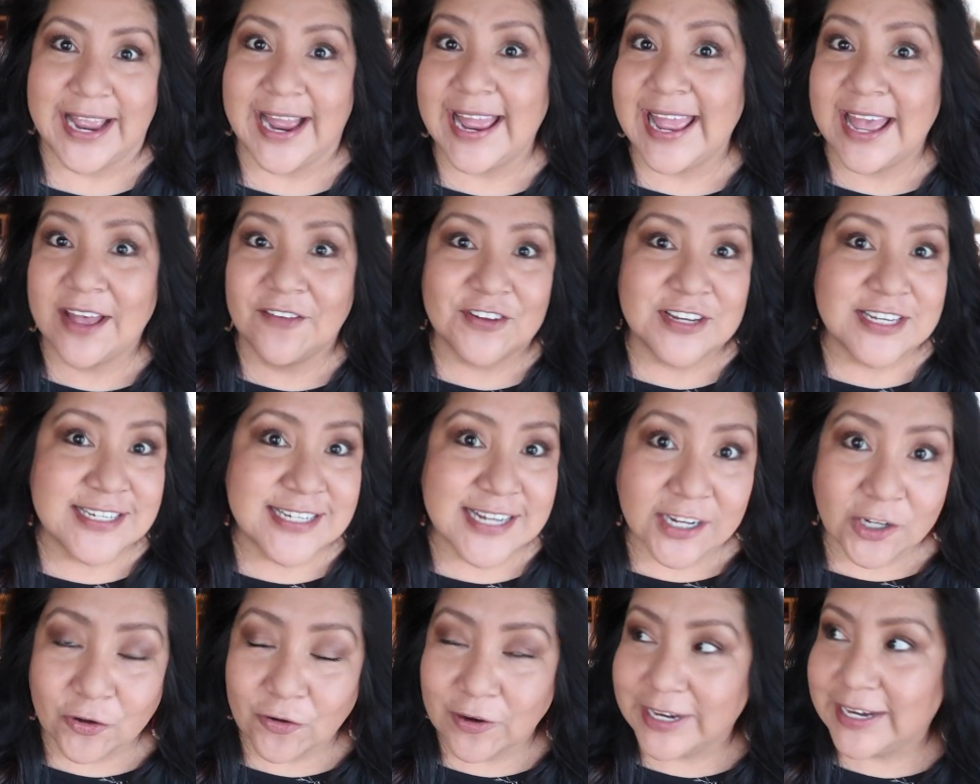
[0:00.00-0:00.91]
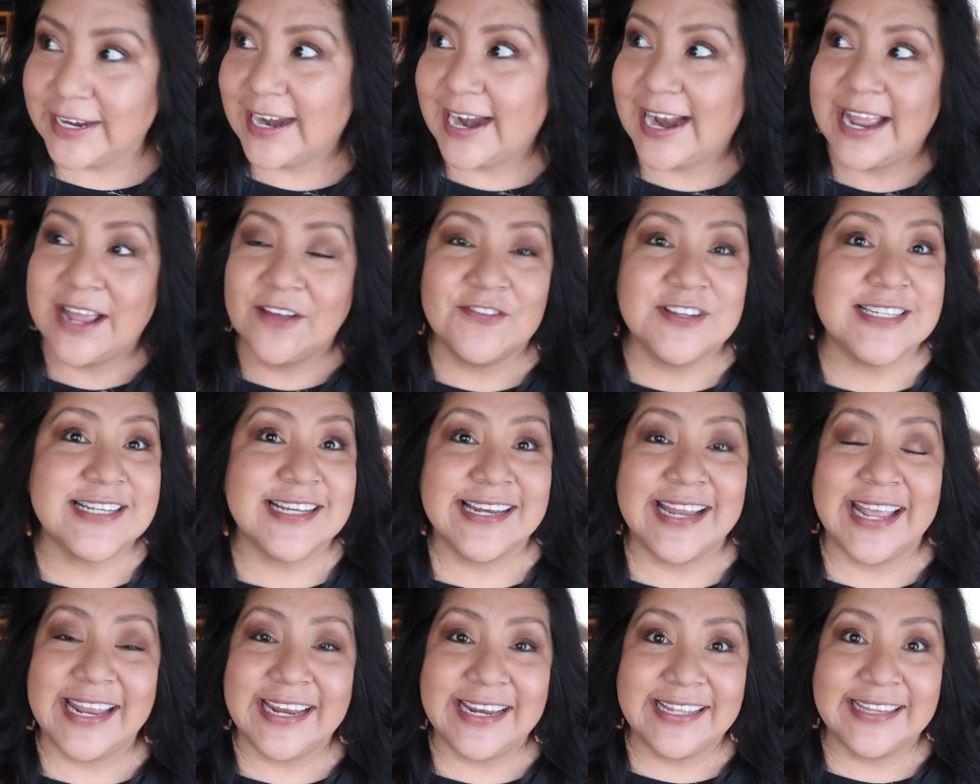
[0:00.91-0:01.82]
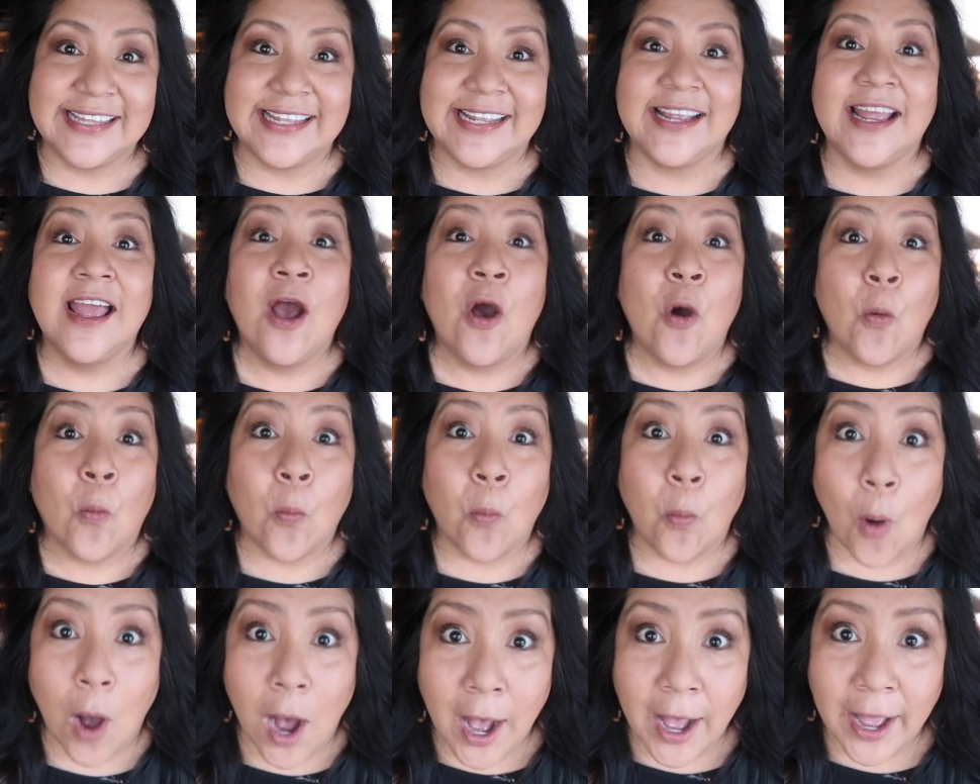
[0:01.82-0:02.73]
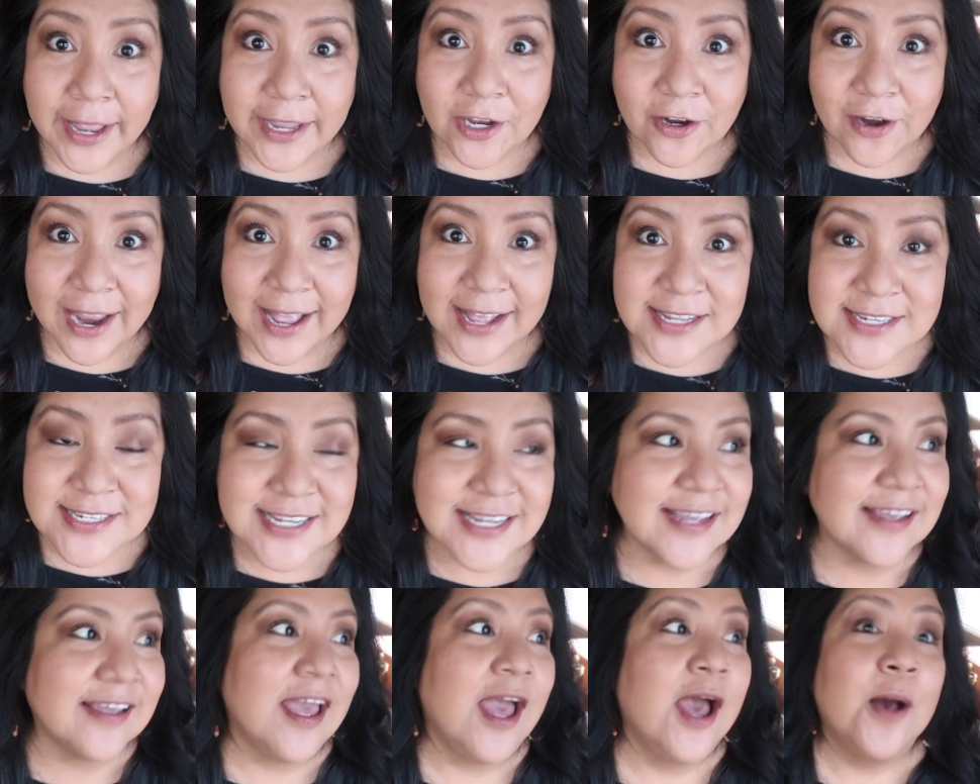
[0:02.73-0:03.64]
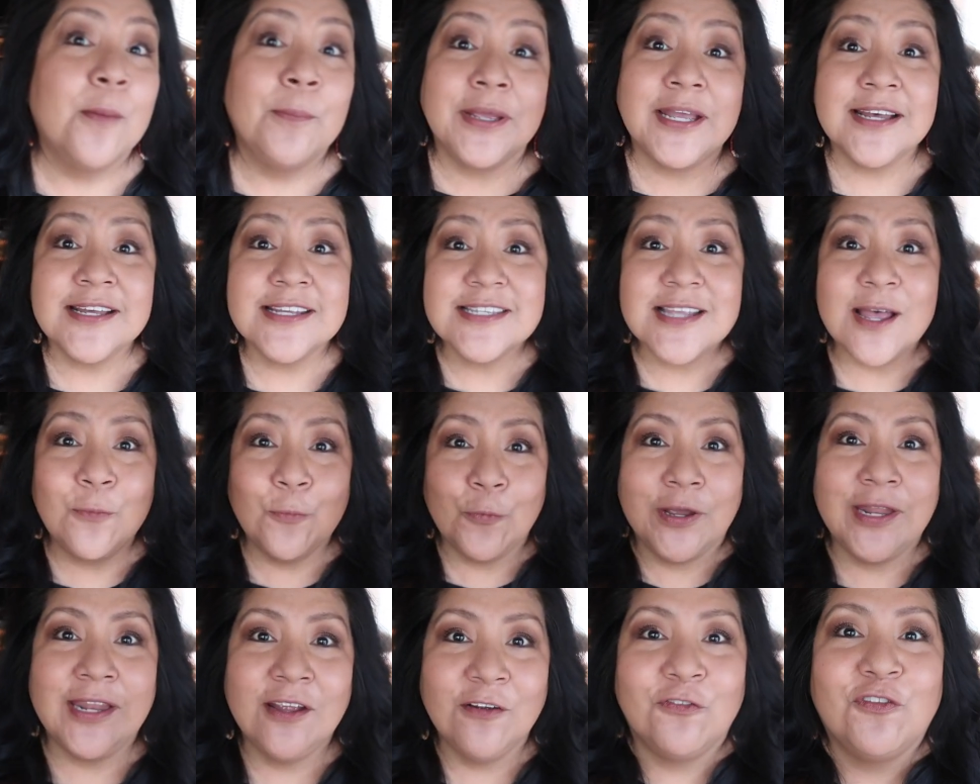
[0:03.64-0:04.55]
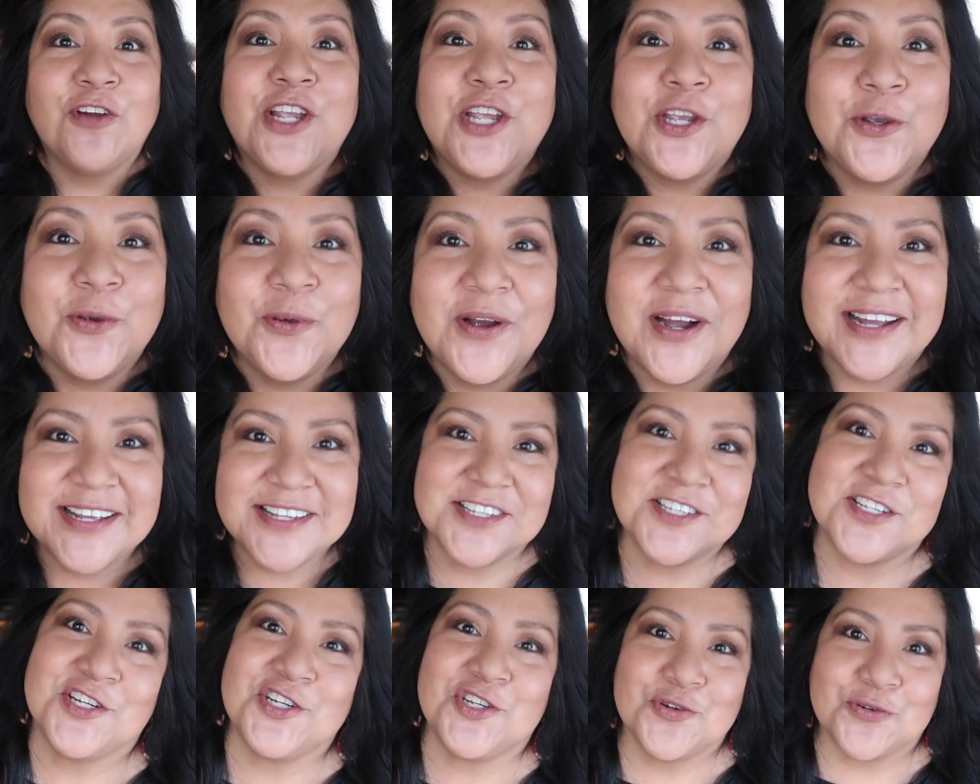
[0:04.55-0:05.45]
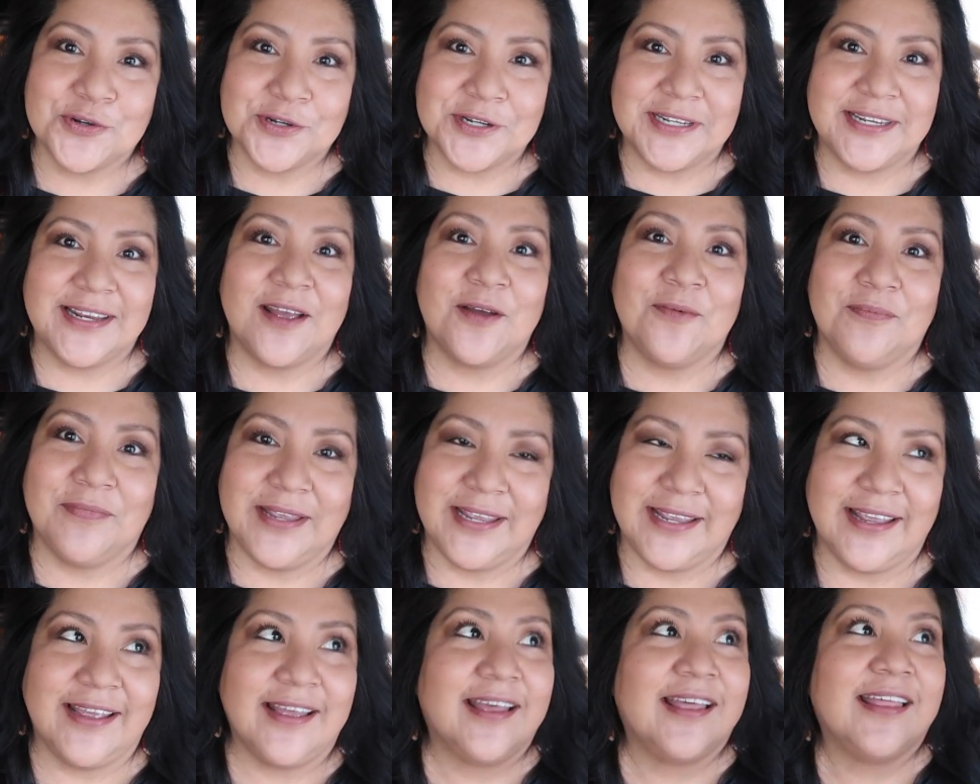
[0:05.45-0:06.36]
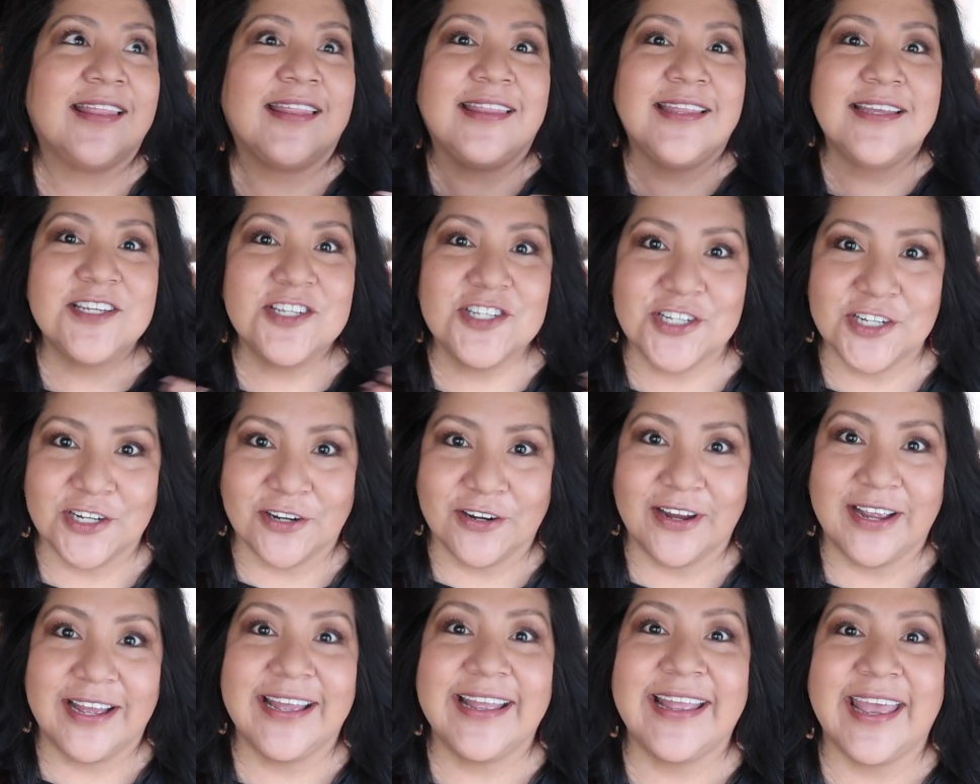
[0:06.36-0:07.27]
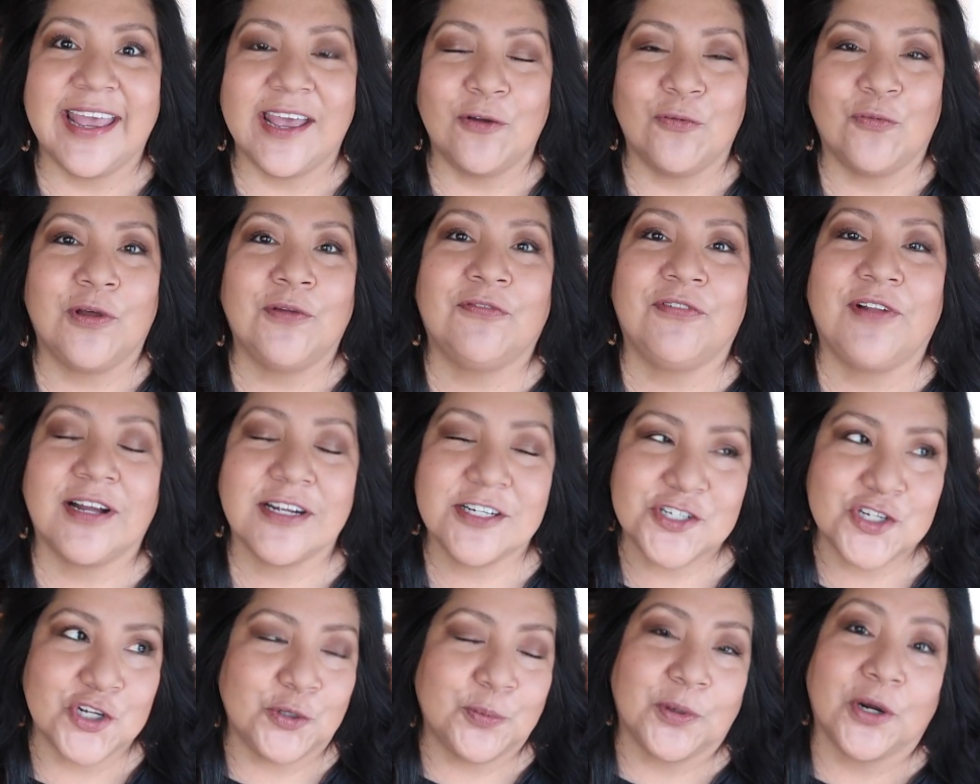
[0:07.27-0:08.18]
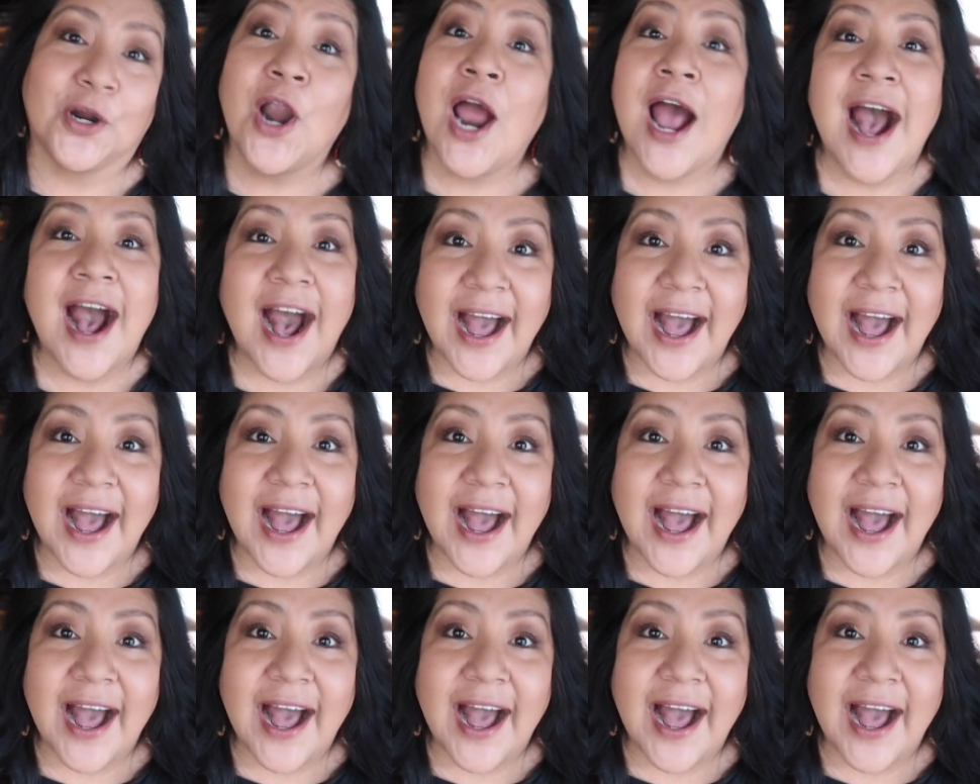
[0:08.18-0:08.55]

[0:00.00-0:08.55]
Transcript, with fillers: I haven't decorated, I haven't done anything why you're asking because I'm waiting for you guys to join me this year again with Vlogtober.